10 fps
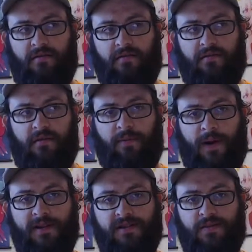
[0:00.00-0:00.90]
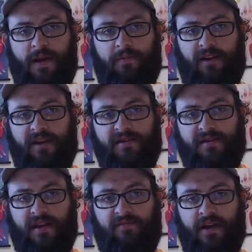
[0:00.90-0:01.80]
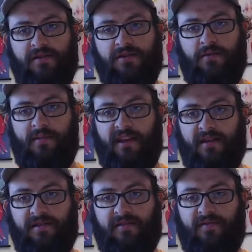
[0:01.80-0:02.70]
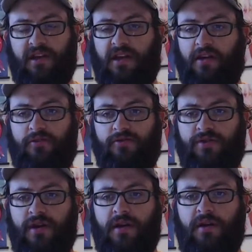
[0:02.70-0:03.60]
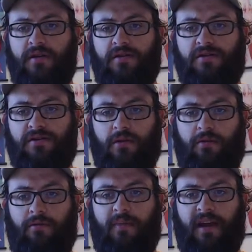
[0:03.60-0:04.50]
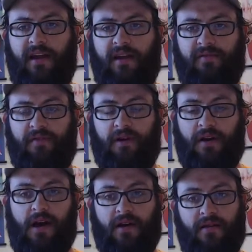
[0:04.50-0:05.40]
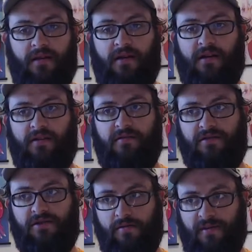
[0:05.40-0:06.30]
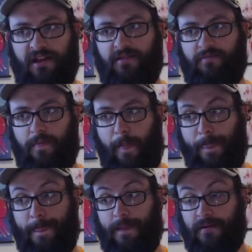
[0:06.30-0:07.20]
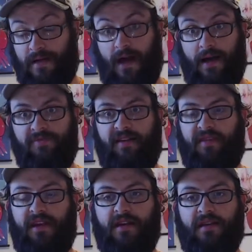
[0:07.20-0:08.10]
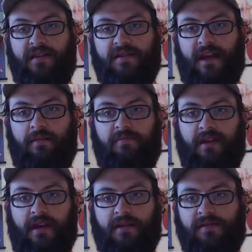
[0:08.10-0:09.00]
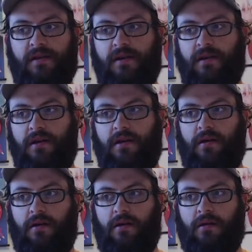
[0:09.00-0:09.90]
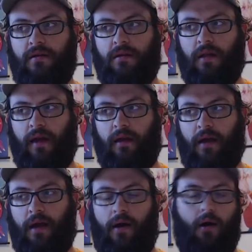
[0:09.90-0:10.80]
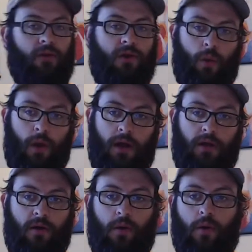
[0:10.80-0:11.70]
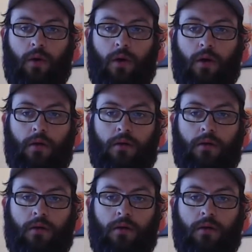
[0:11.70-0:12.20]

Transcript: The Price is Right because they've done so many things over the years, so many different con, uh, so many times have they done the same things, like uh, Hole in One or